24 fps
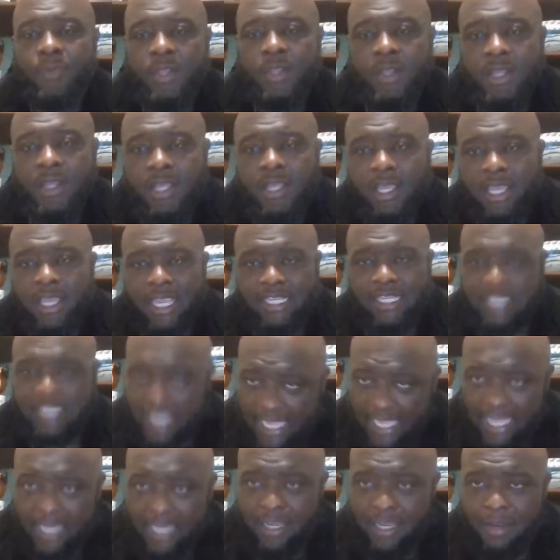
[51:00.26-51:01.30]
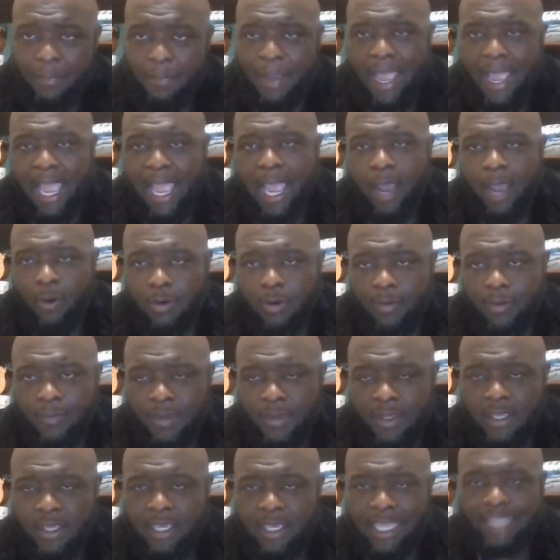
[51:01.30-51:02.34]
his healing power,
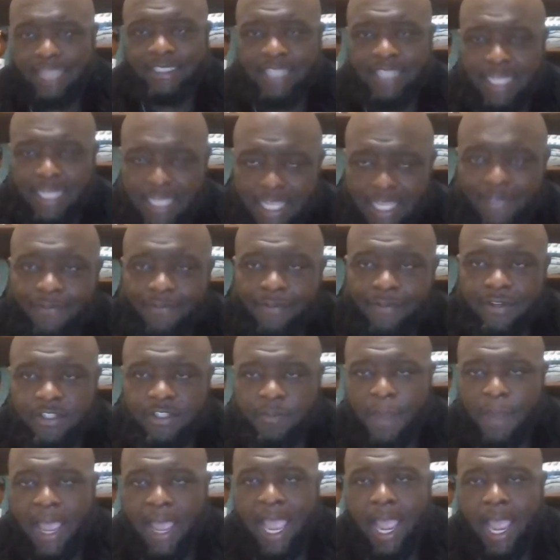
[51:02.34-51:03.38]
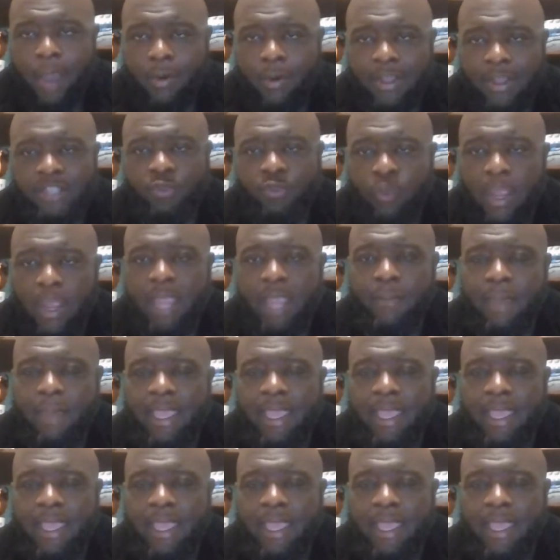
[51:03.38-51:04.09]
his deliverance power, his way making